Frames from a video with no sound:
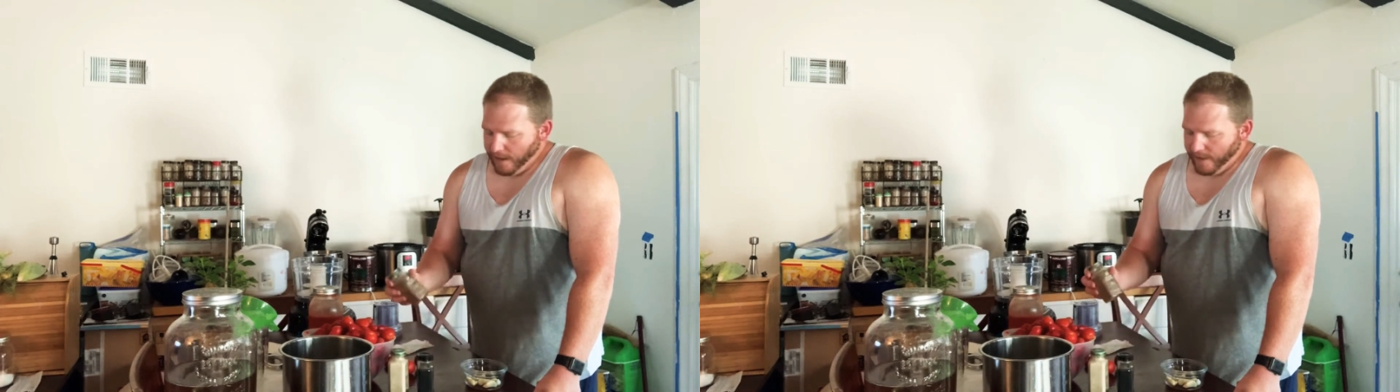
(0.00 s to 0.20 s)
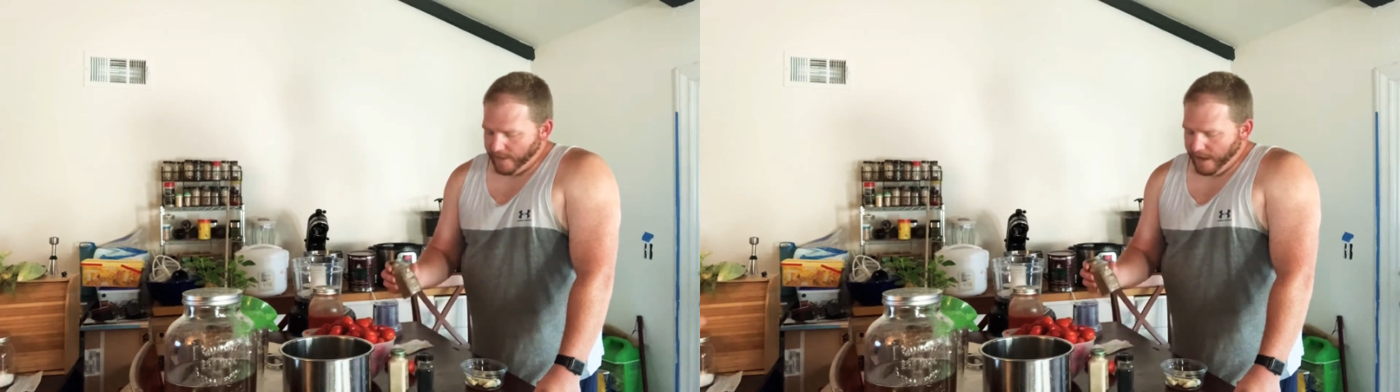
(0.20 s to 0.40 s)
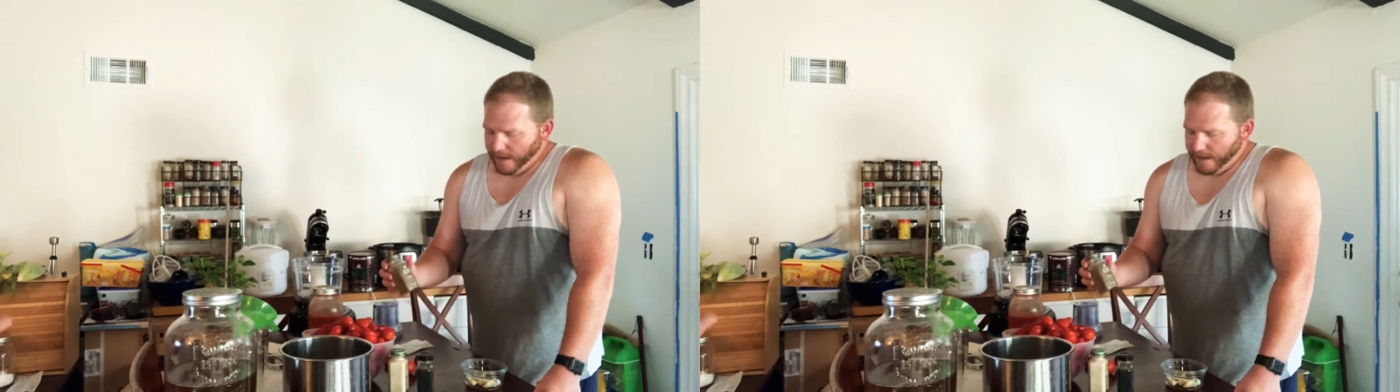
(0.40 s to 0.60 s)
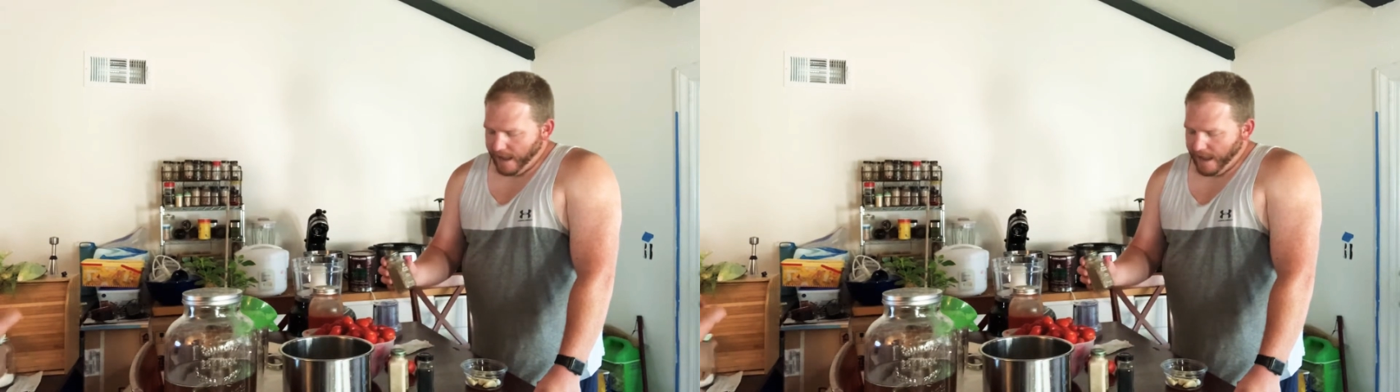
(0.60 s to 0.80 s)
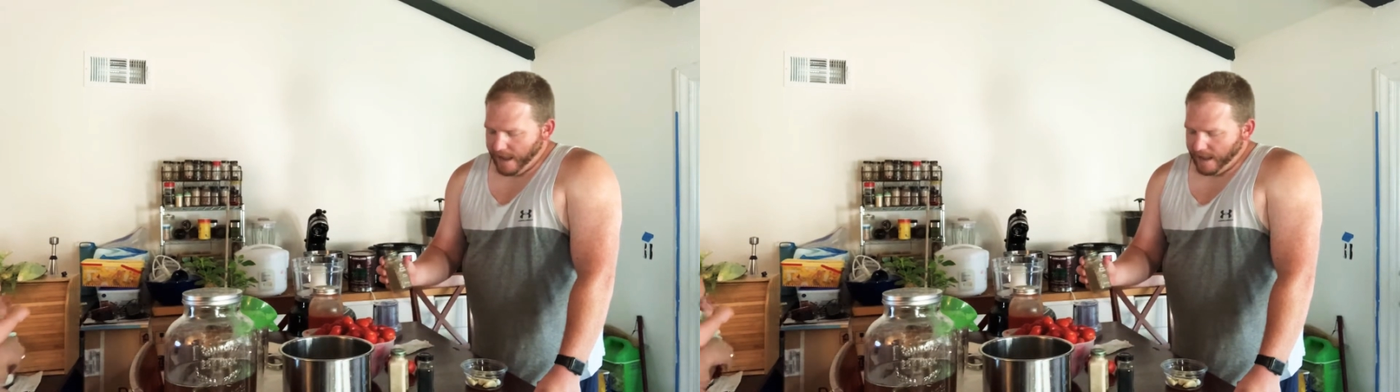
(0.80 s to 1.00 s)
And then
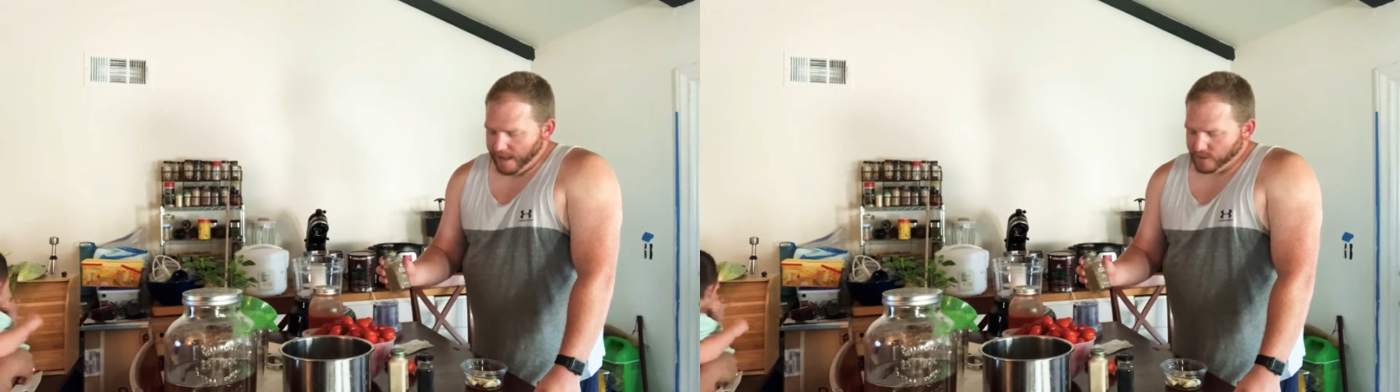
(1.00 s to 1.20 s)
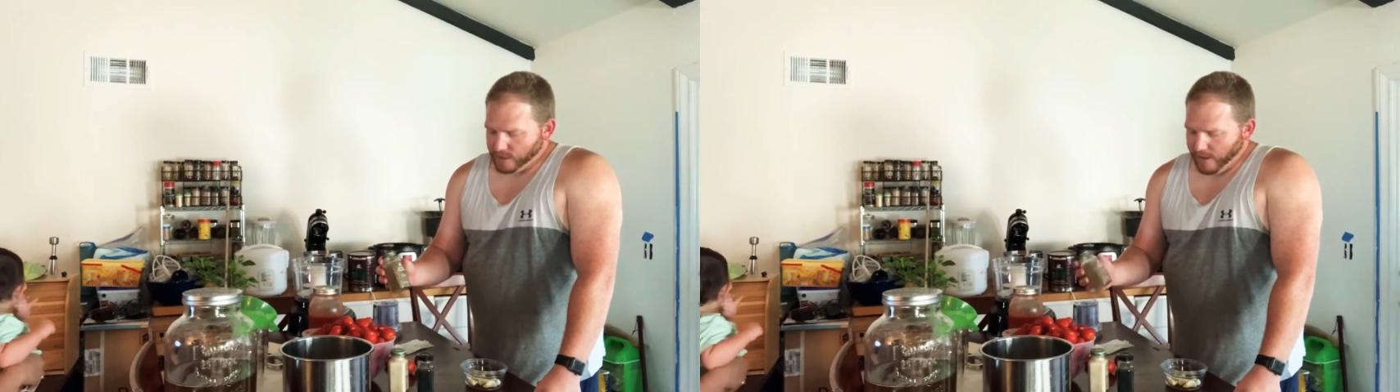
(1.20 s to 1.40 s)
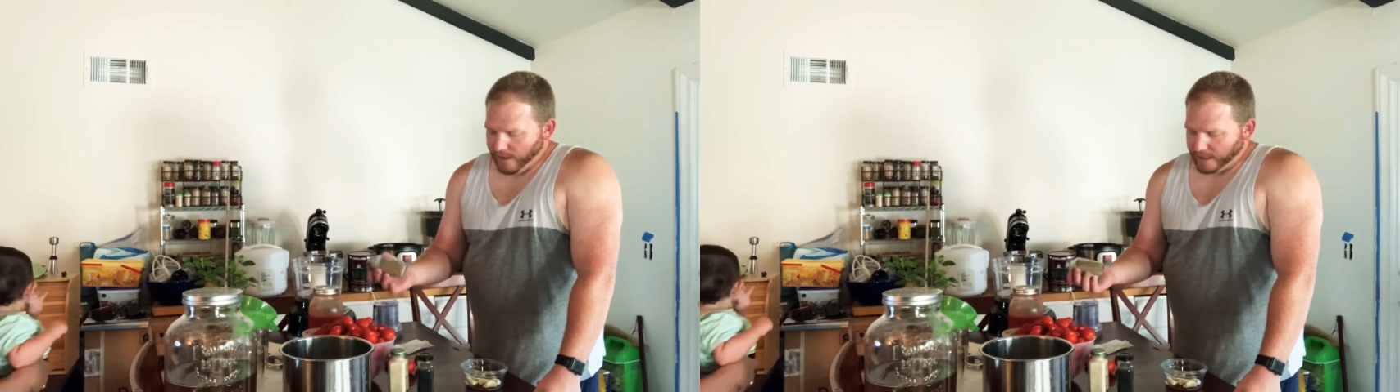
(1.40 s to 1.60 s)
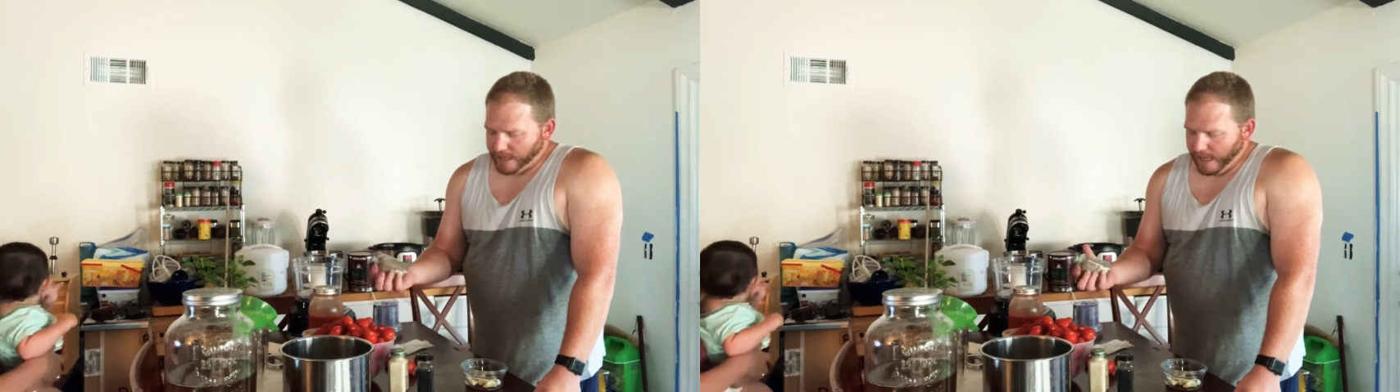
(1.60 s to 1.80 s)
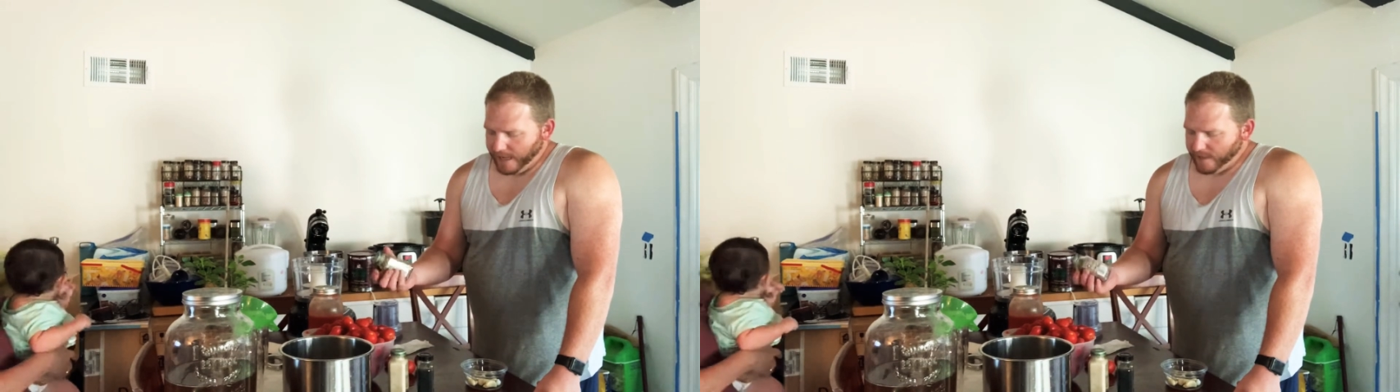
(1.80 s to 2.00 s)
a generic
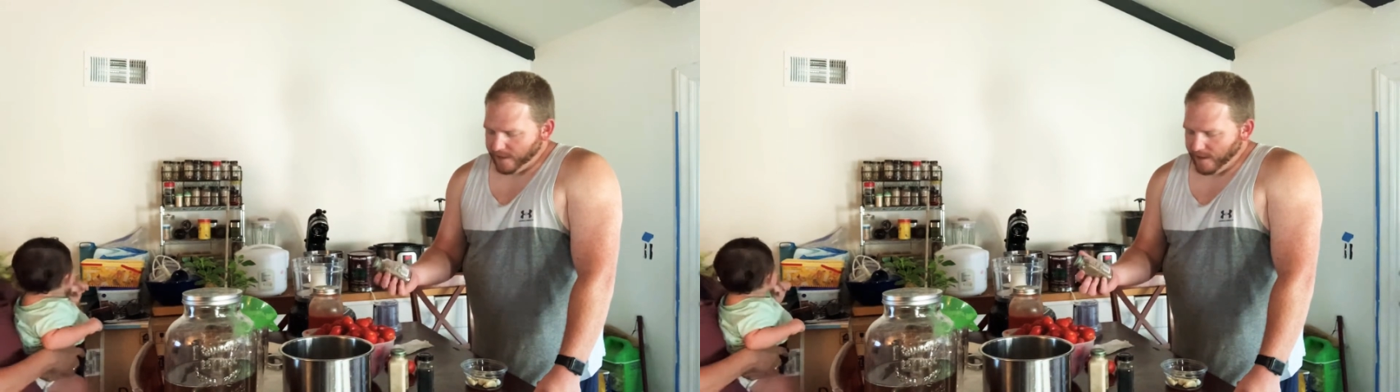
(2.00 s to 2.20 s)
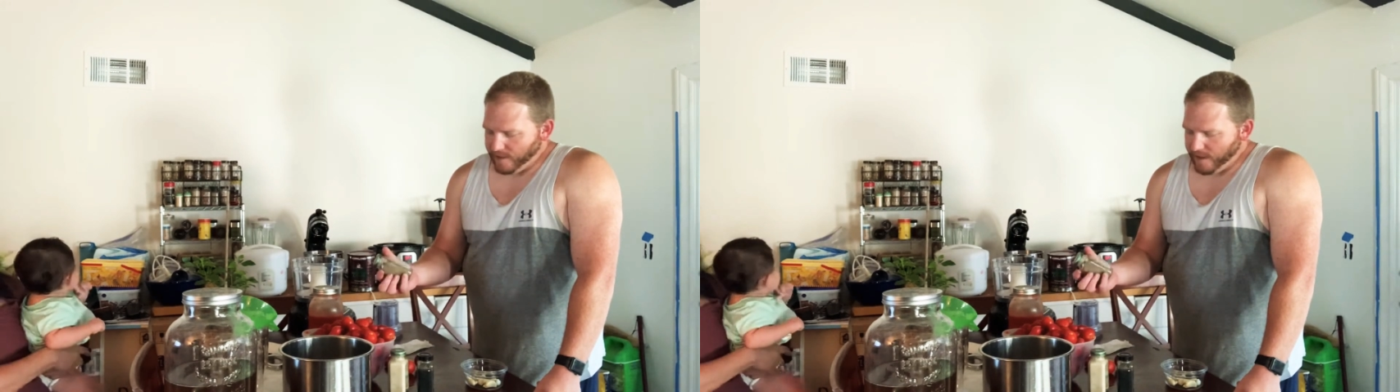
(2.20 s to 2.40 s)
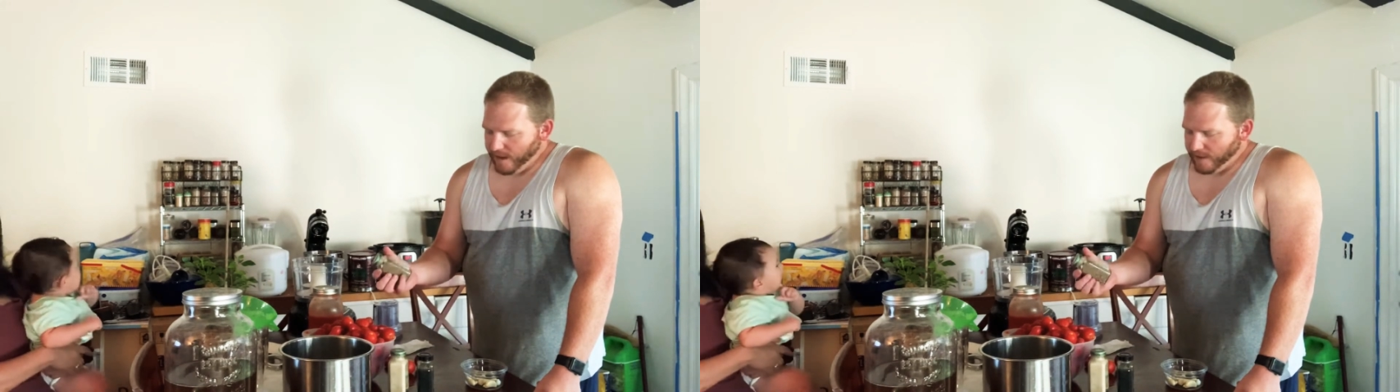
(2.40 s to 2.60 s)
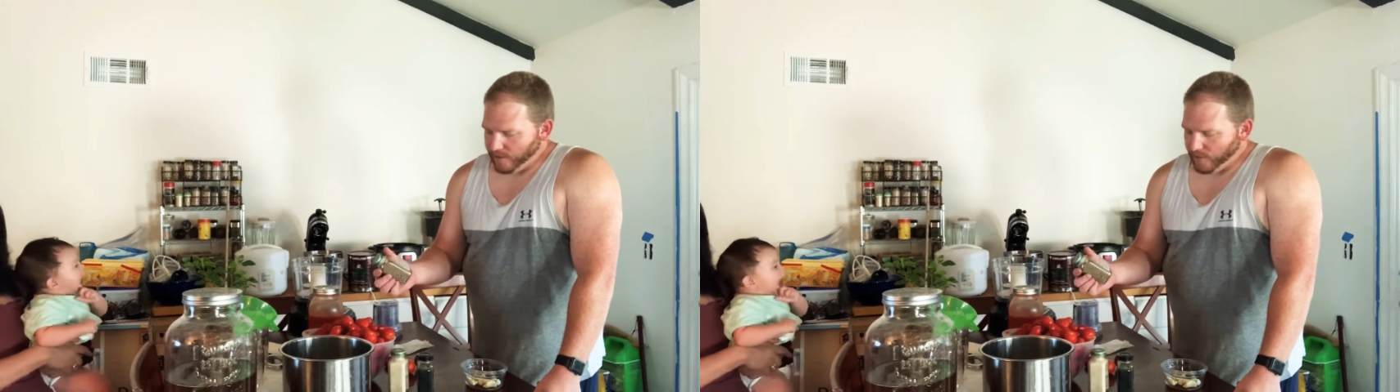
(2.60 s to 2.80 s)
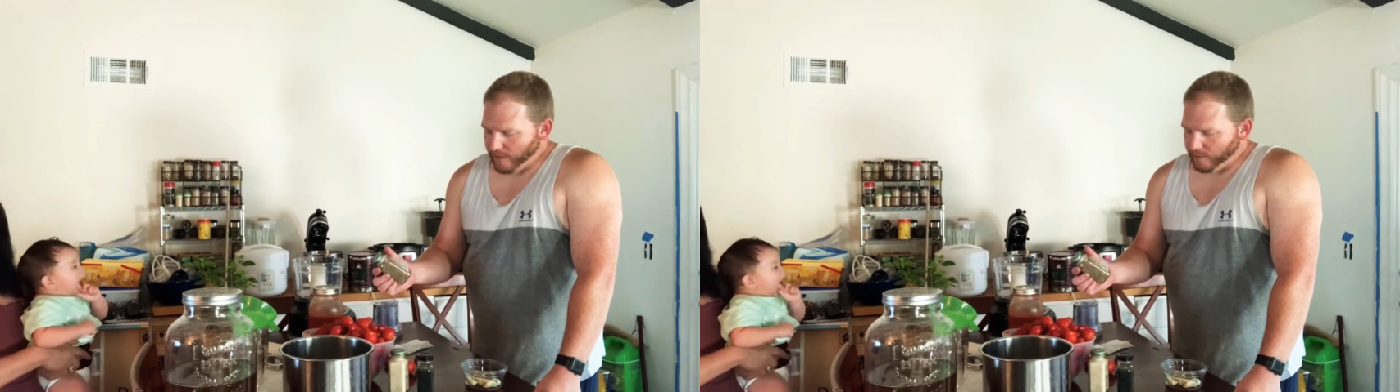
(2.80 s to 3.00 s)
Italian seasoning. And
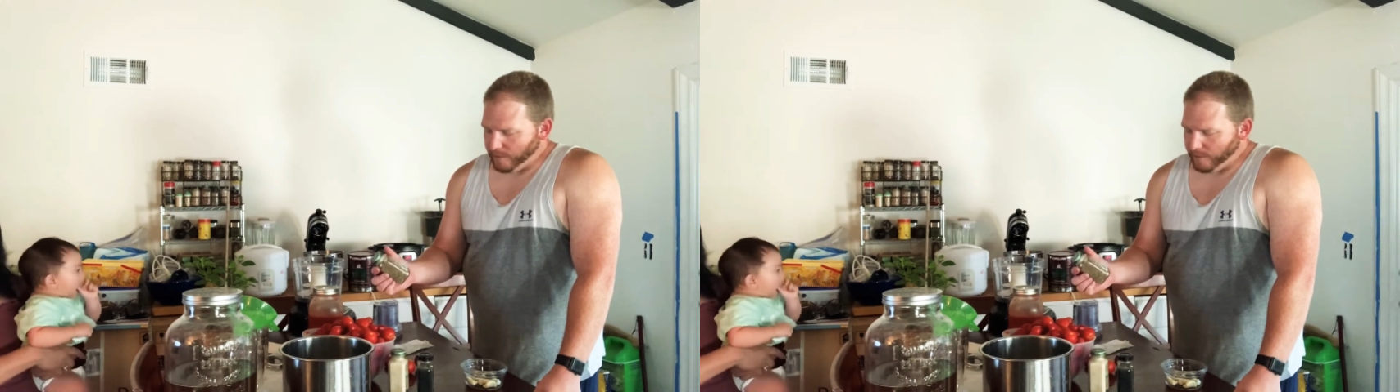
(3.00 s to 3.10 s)
this will have a